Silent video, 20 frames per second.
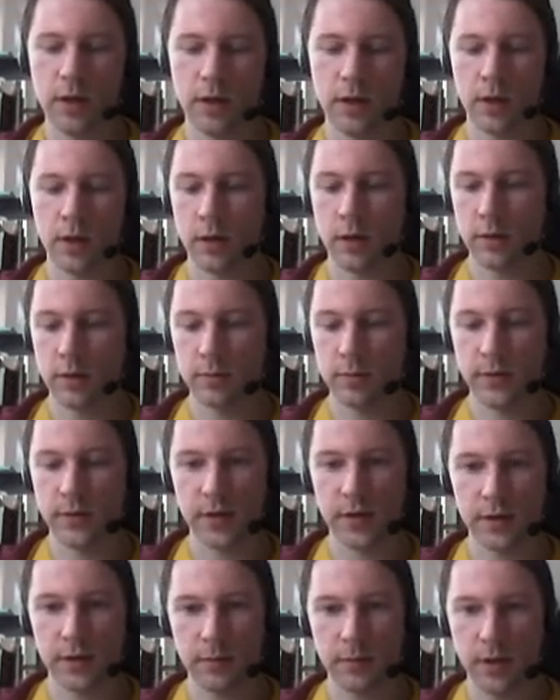
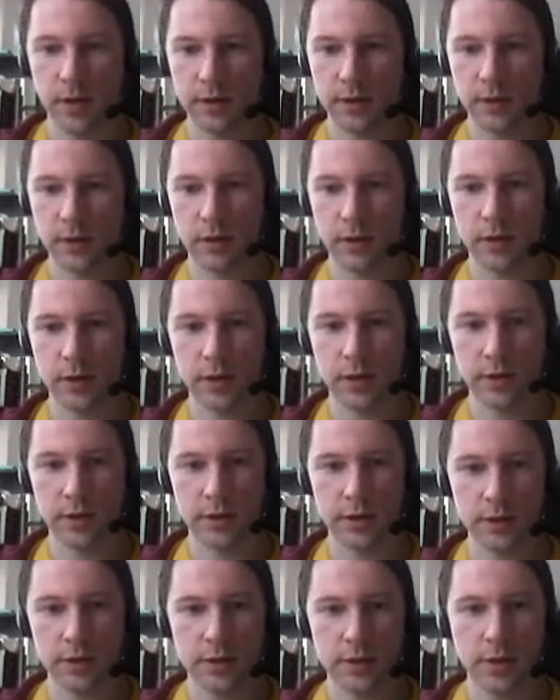by the
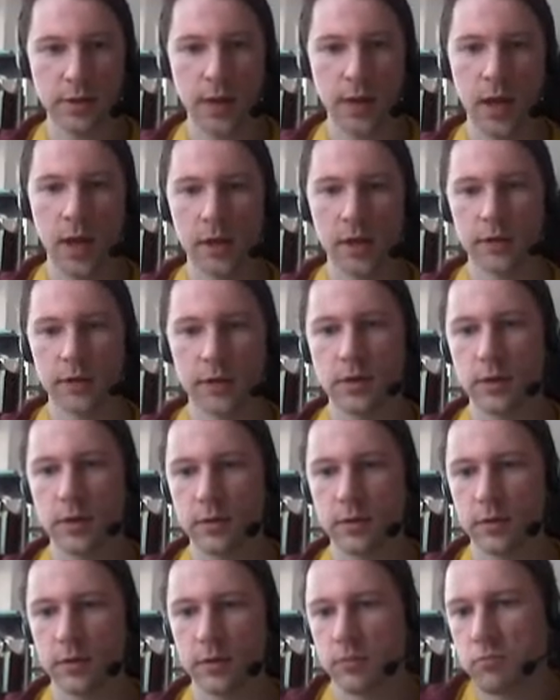organizers. So I
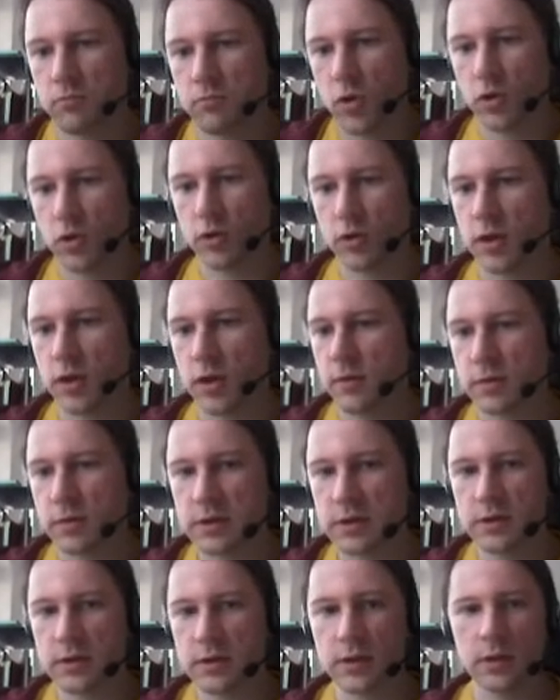thought, okay,
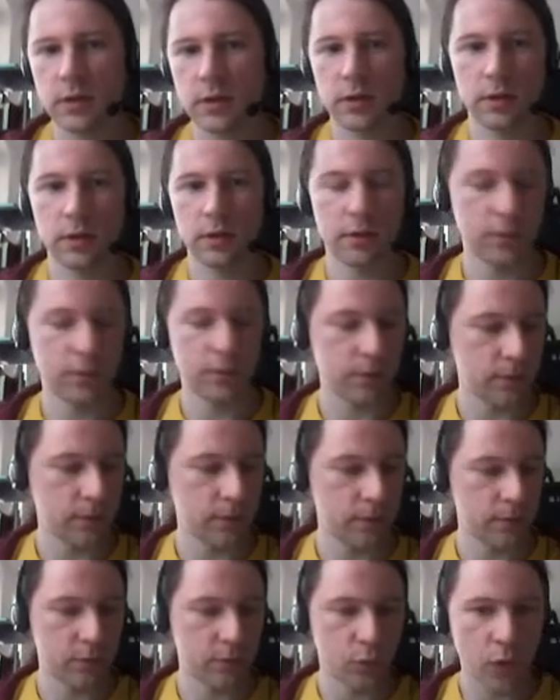what's the
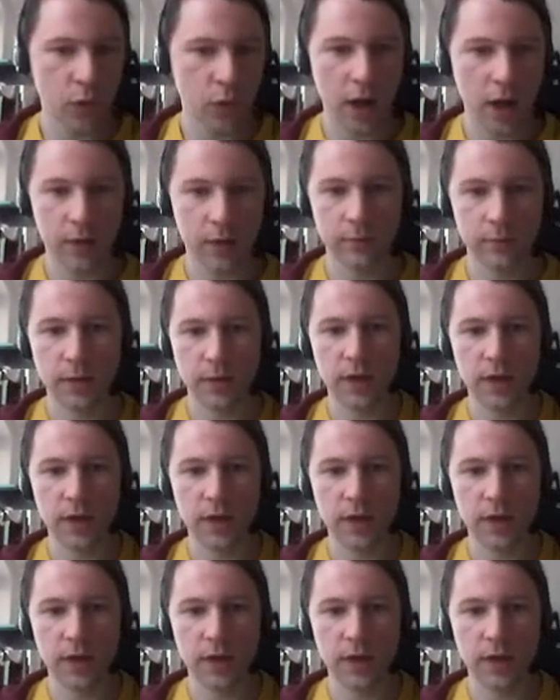why